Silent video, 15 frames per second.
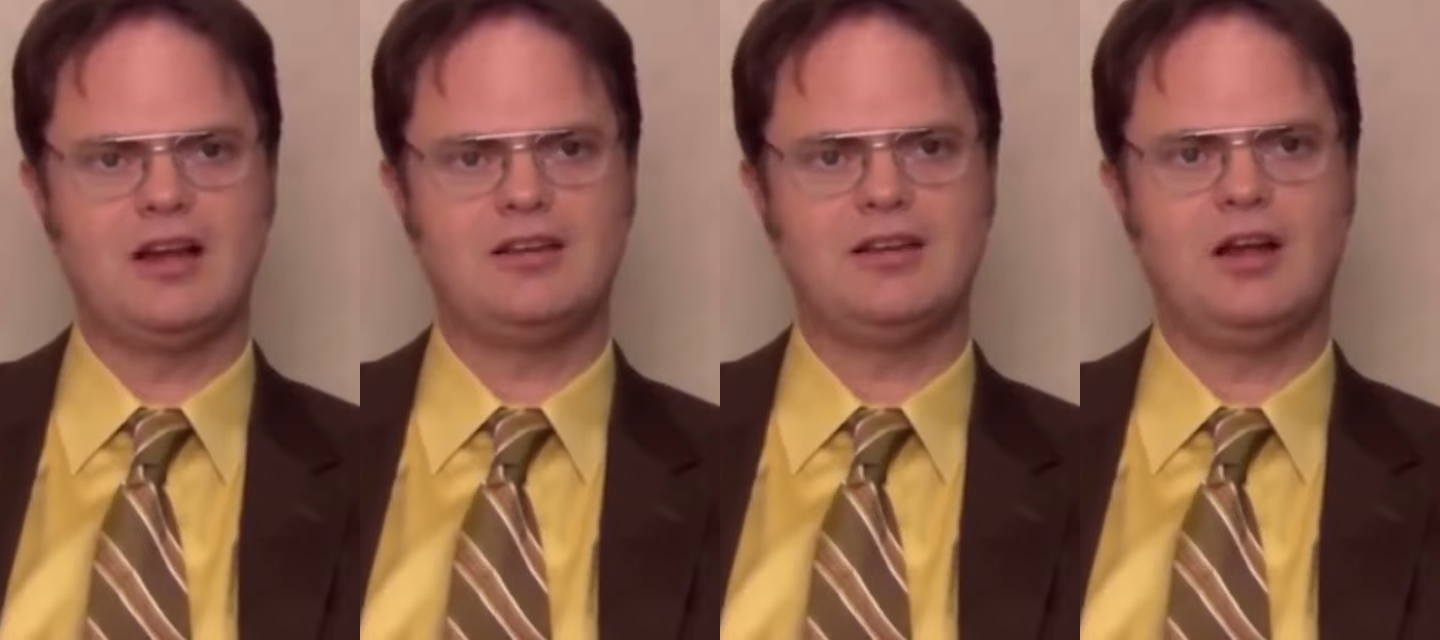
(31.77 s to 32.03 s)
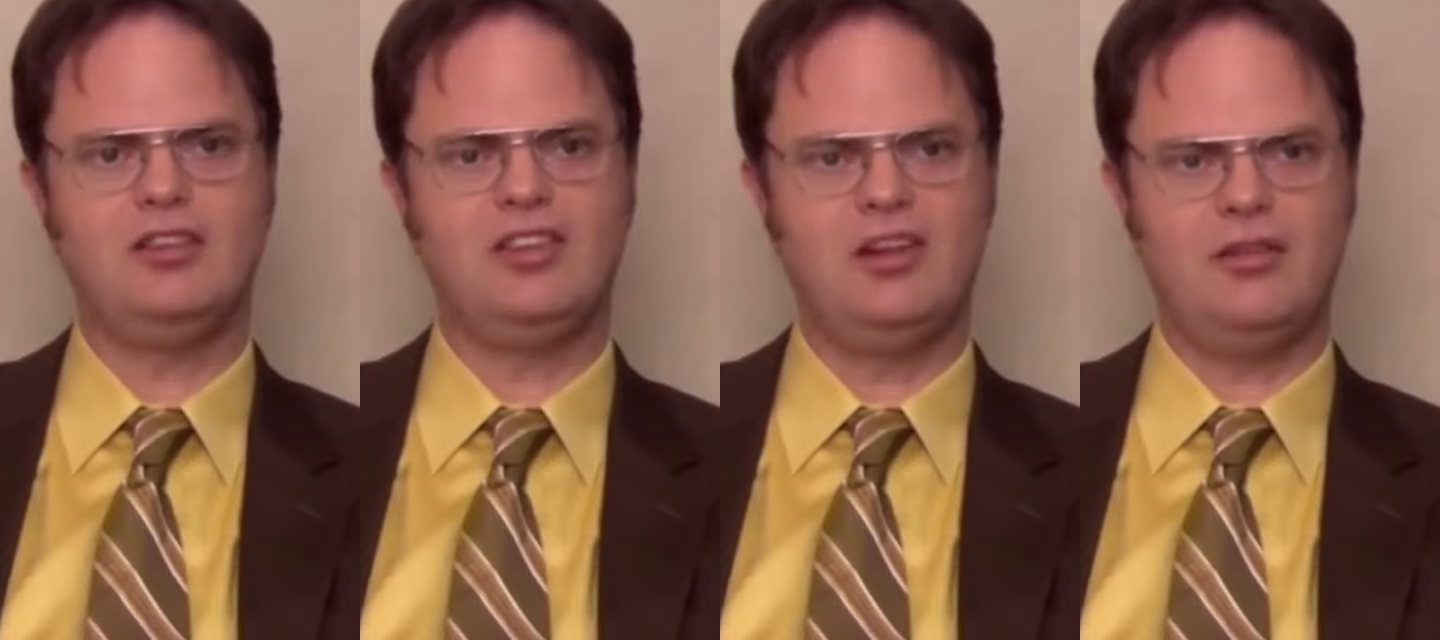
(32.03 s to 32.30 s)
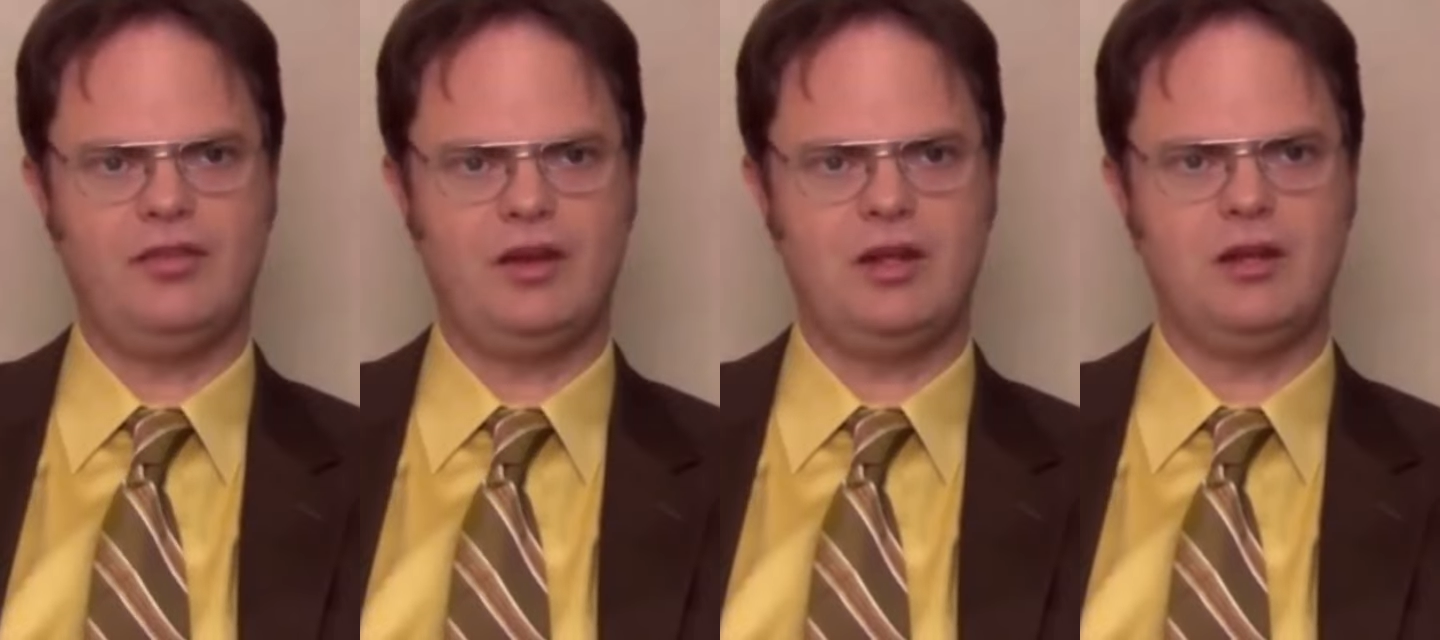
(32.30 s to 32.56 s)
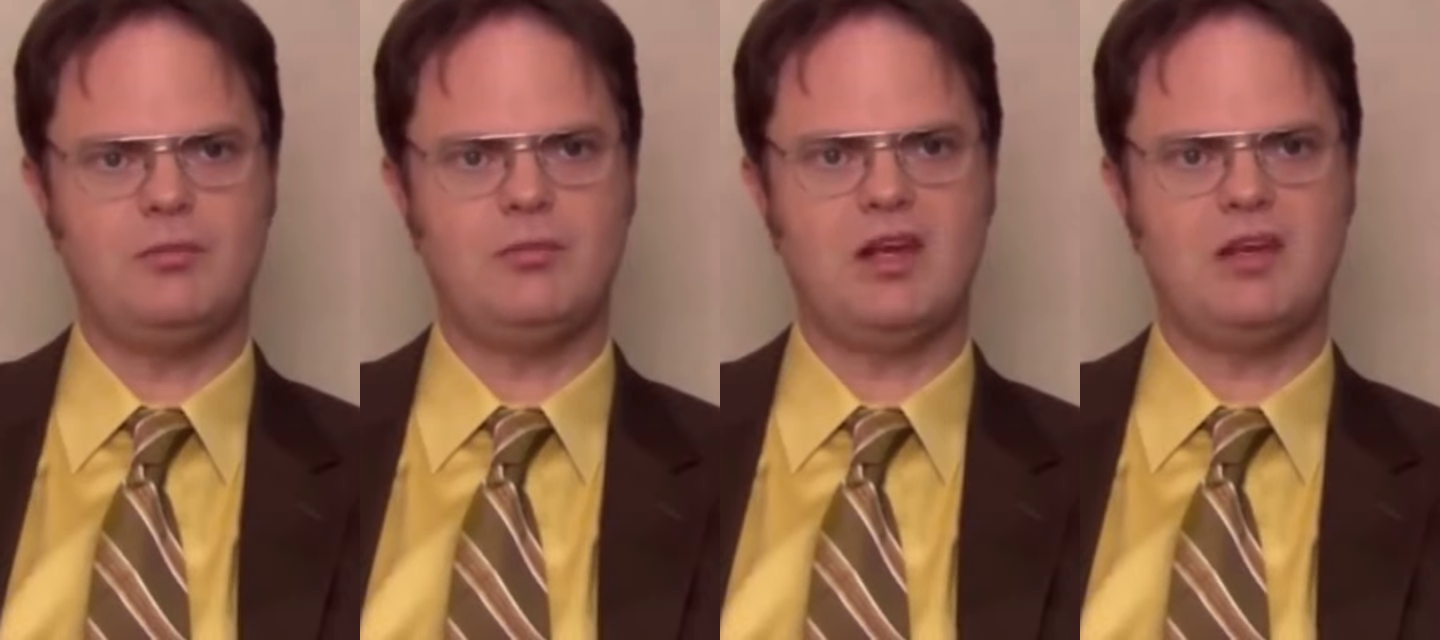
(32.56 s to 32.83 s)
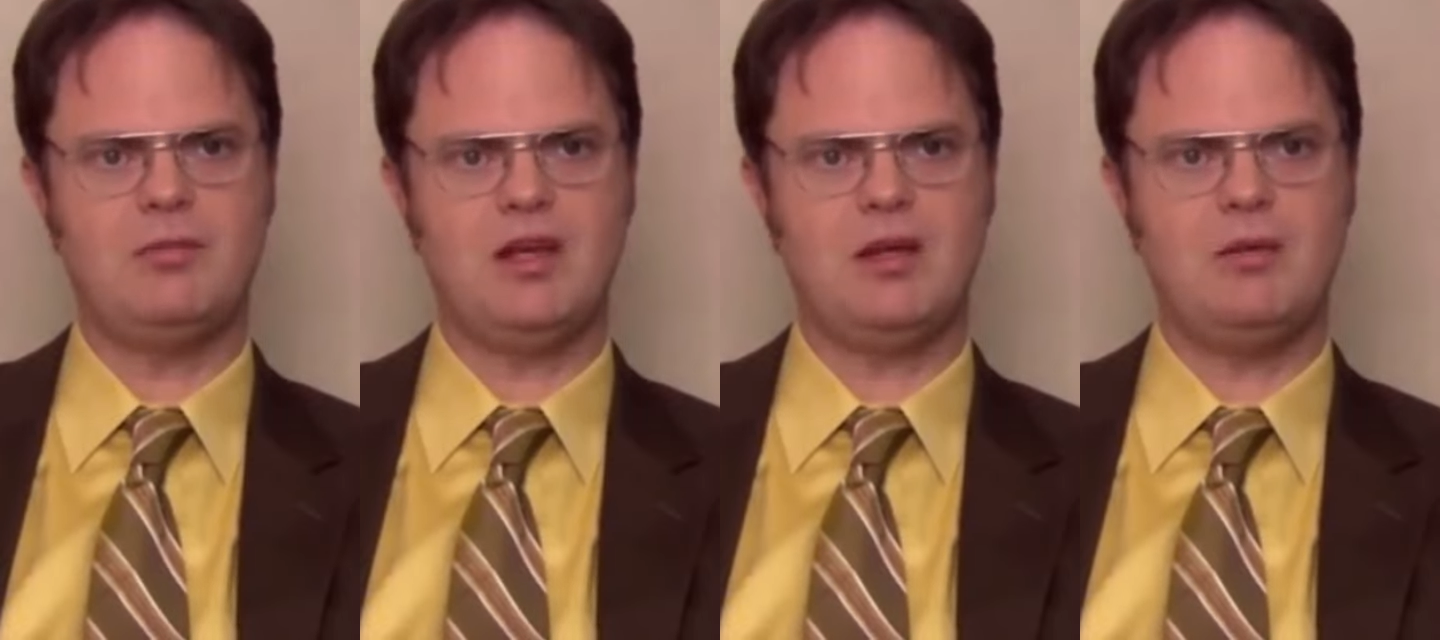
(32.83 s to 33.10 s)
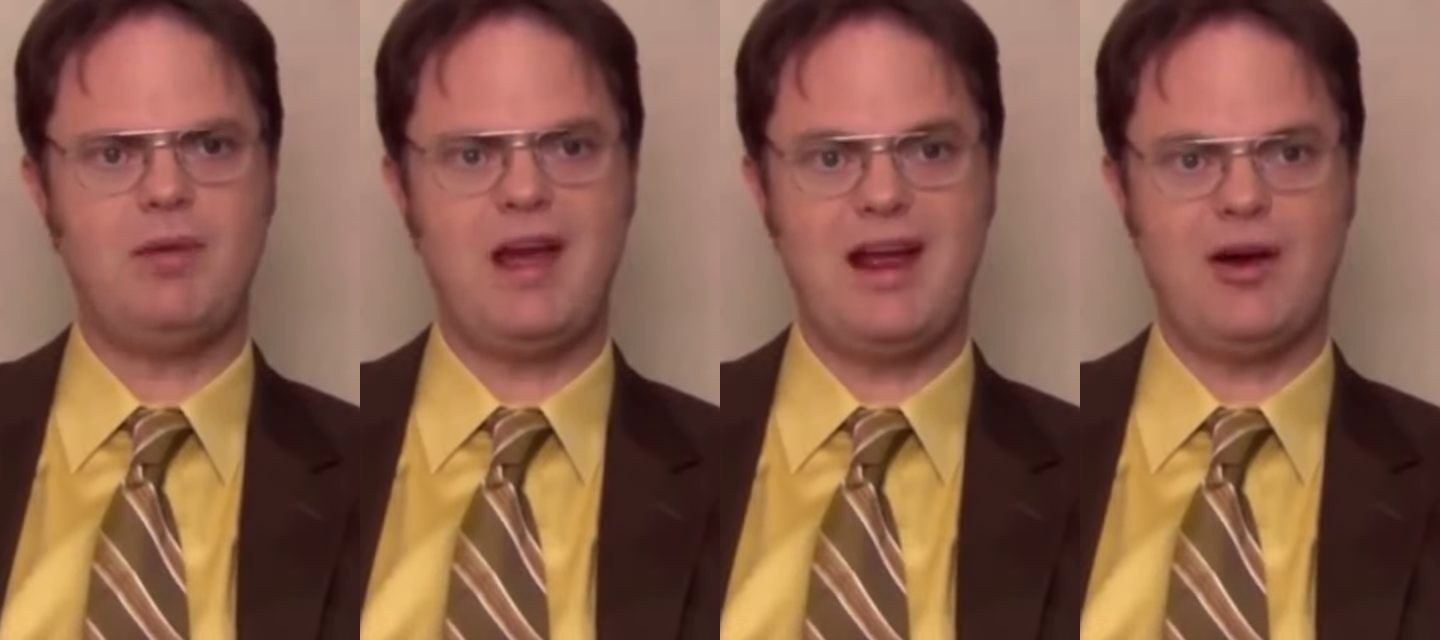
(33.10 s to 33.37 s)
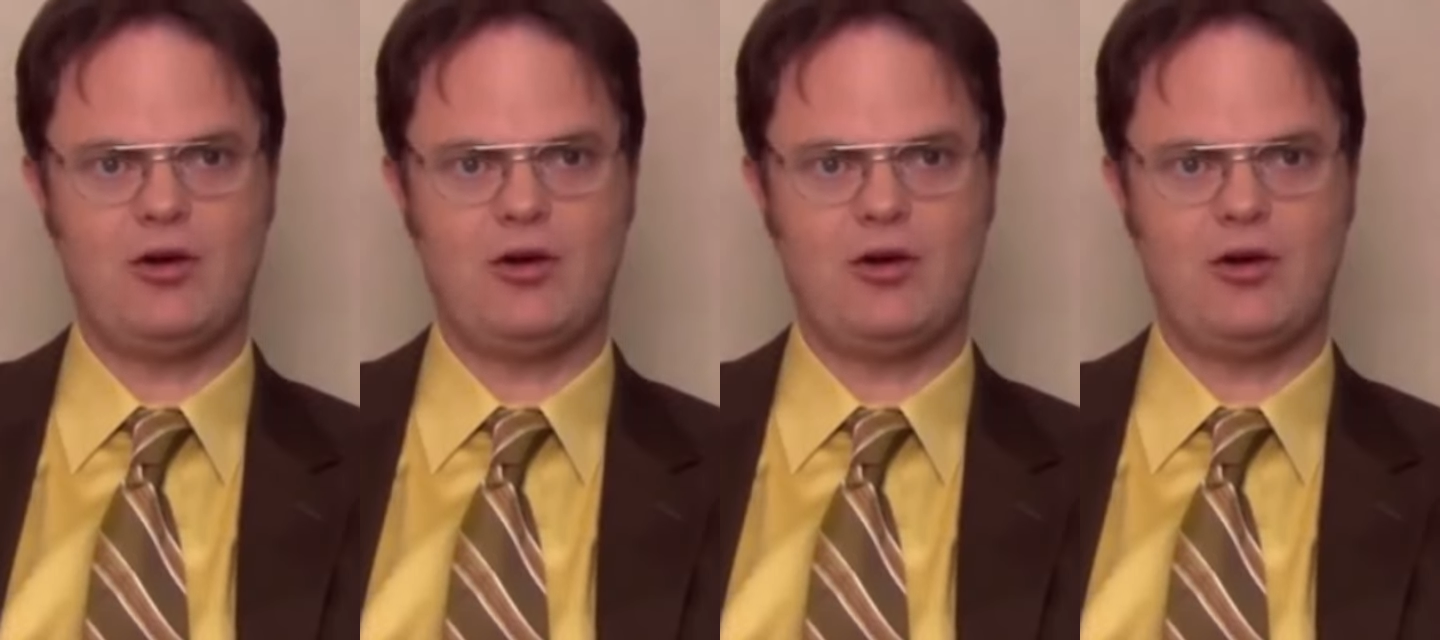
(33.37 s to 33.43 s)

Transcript: I tell Tiffany to meet me in